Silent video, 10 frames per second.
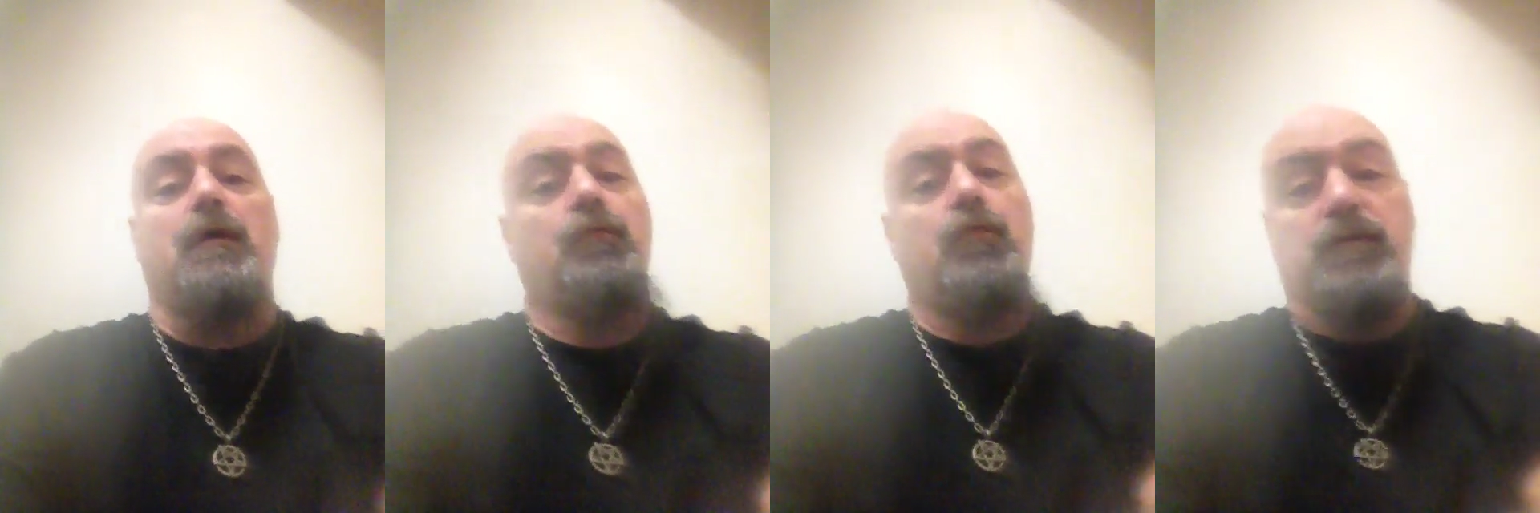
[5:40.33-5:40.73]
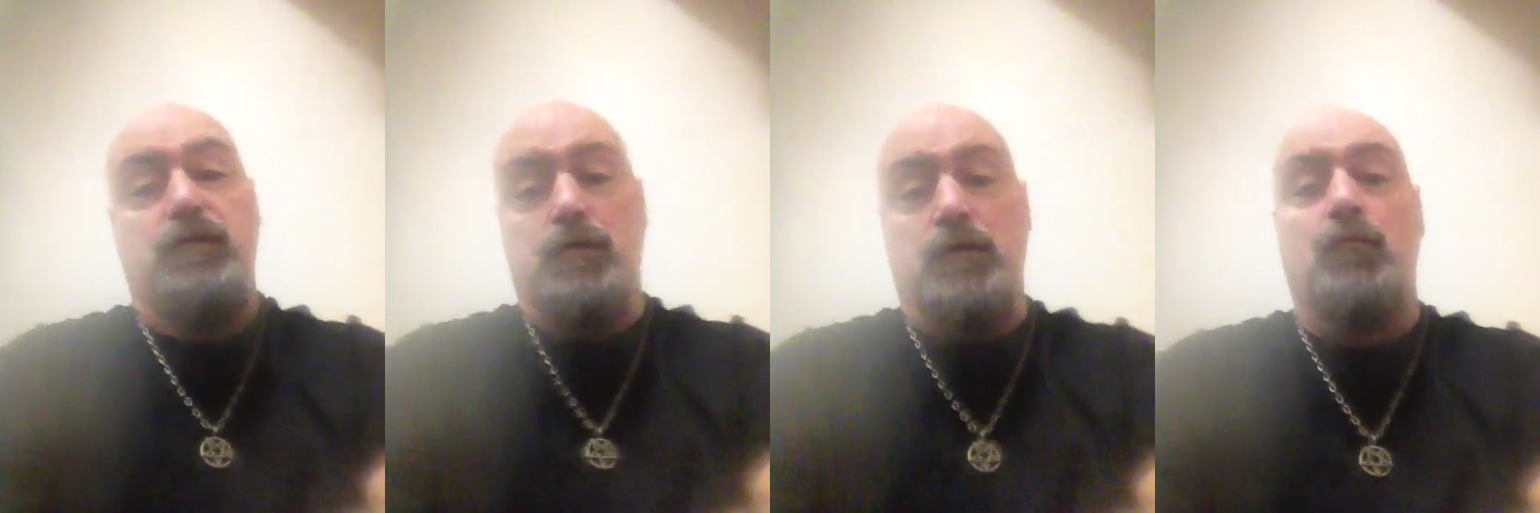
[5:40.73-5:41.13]
It
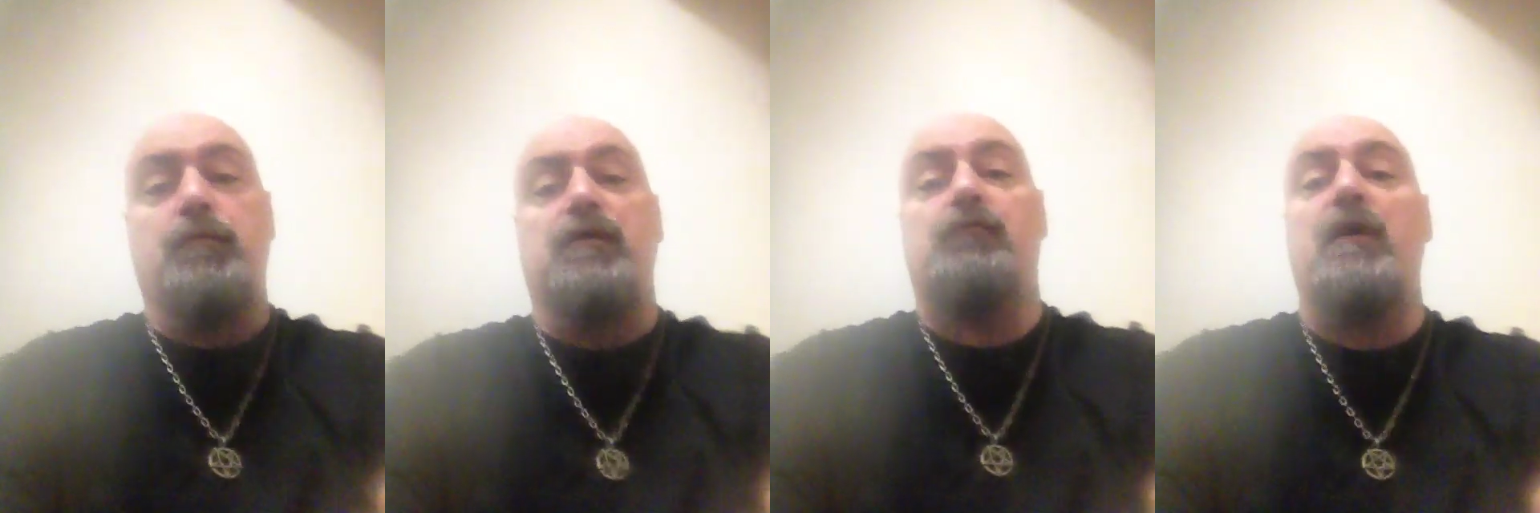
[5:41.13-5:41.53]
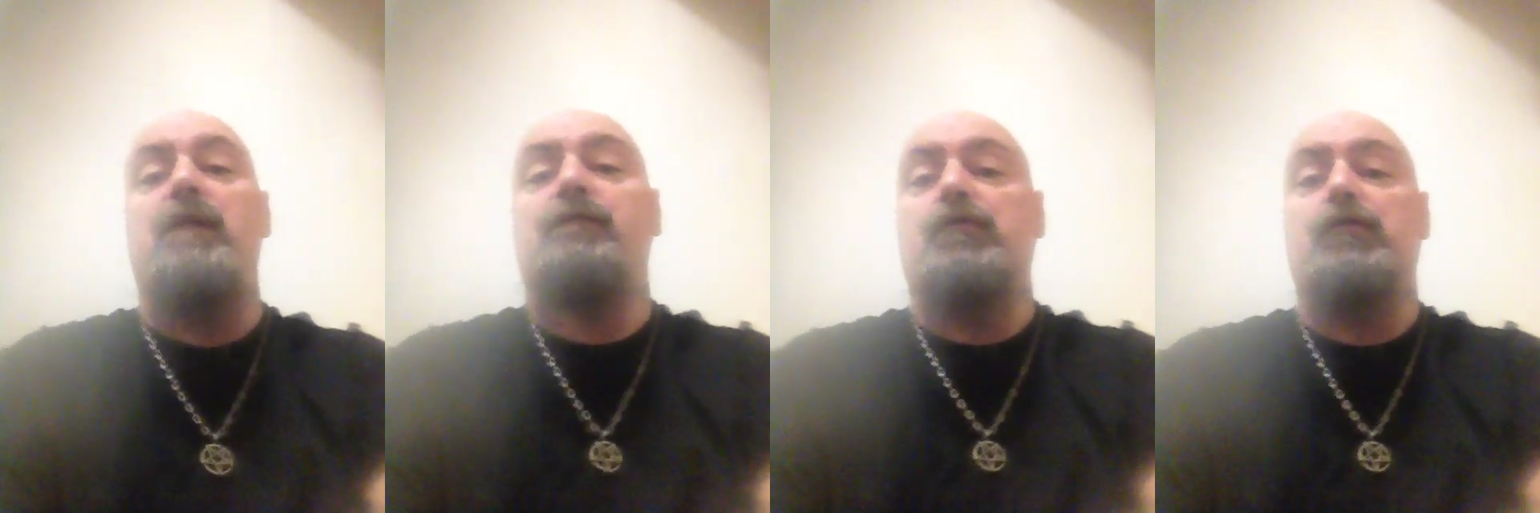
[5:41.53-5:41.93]
would be
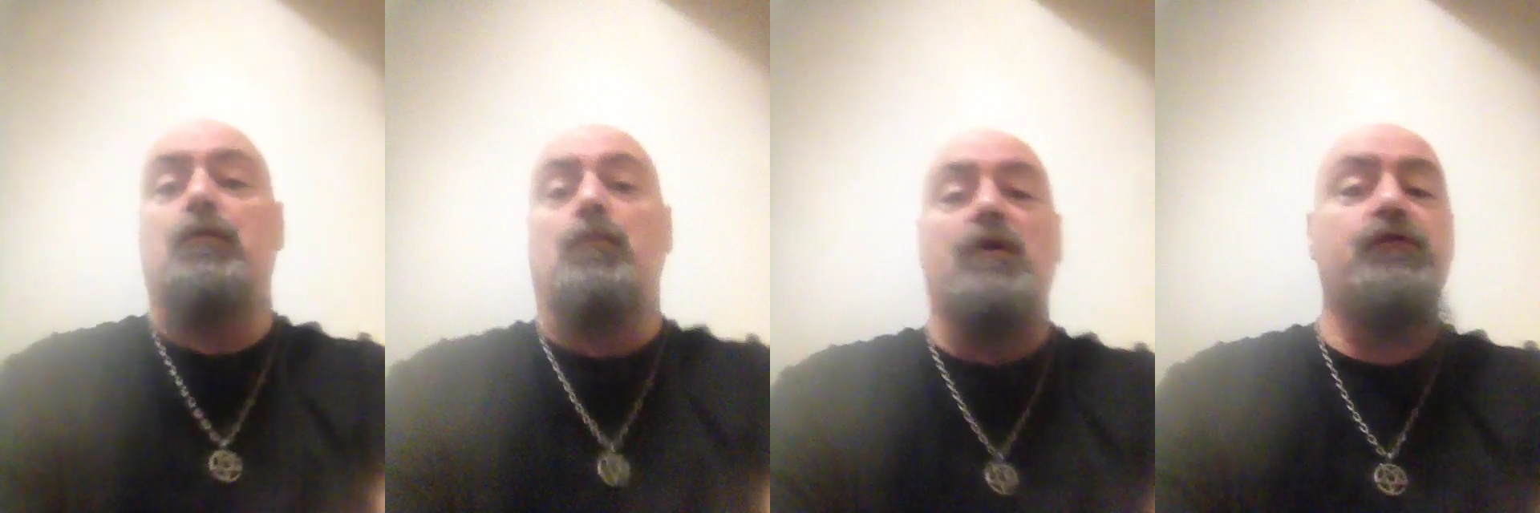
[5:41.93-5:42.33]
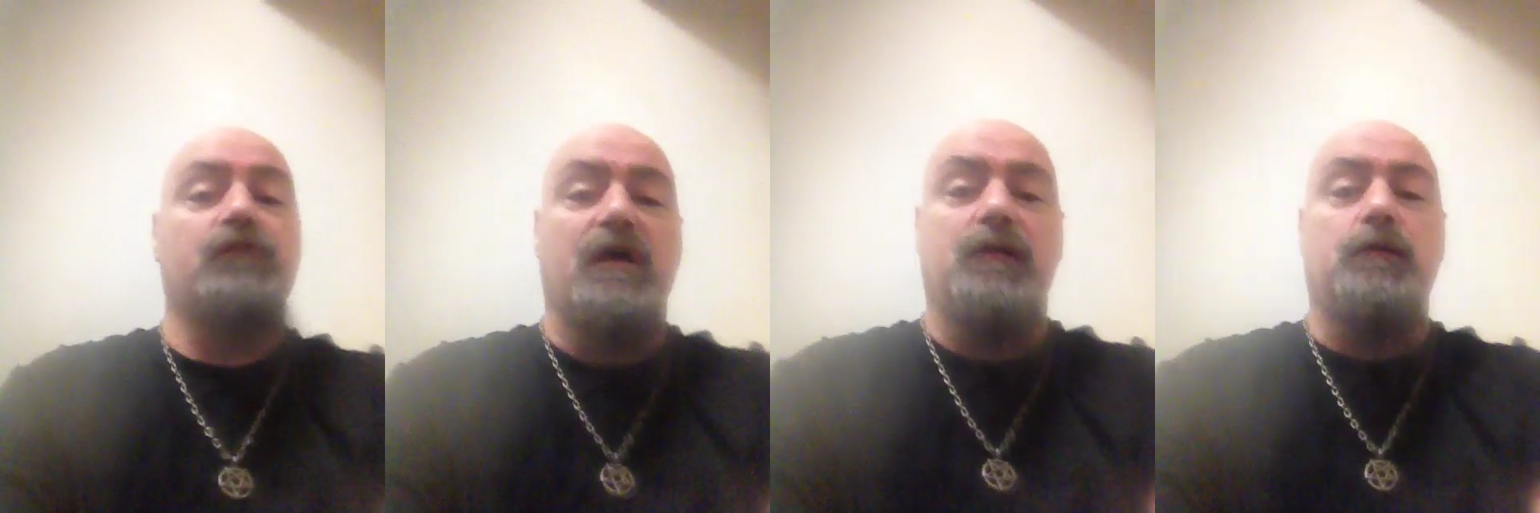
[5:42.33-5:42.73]
great if it still was
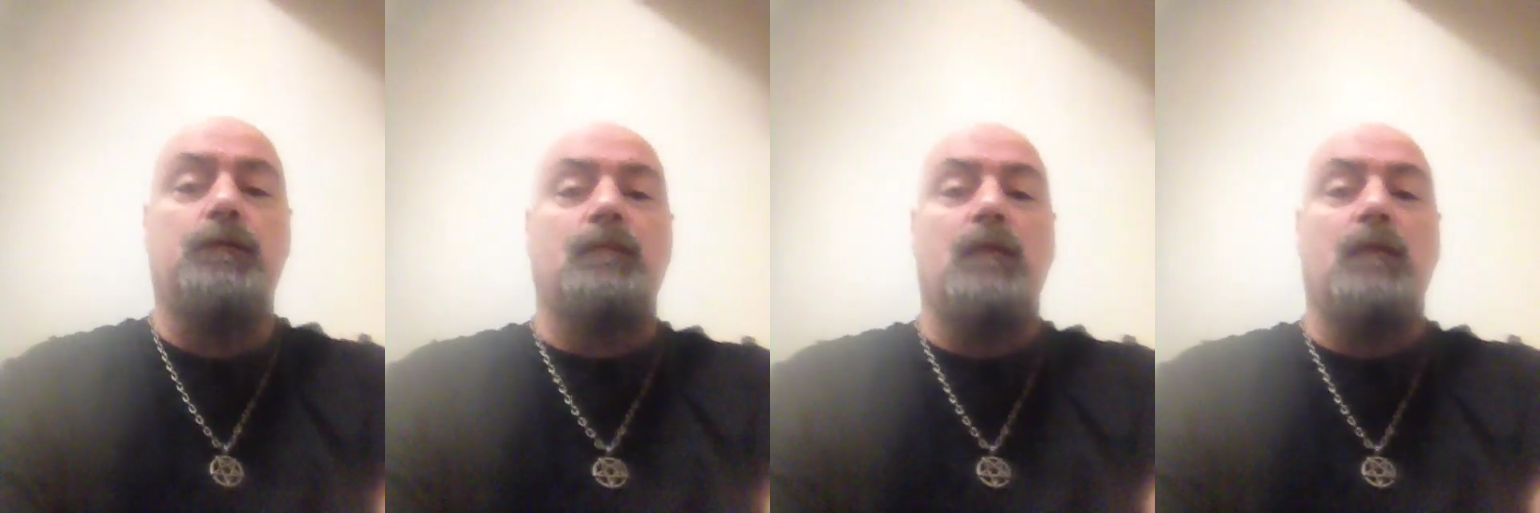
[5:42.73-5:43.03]
standing.